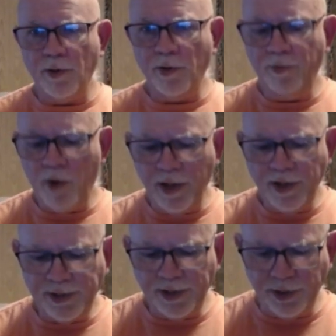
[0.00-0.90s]
we pray
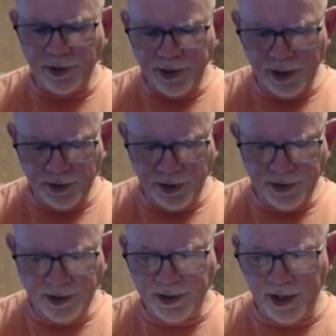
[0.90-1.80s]
this in your Son
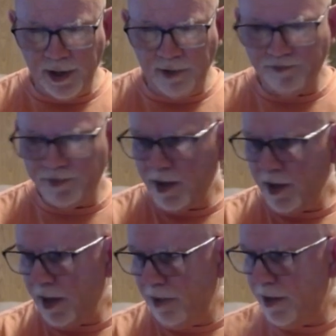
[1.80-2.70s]
Jesus' name.
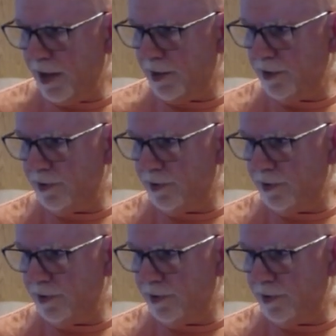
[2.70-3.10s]
Amen.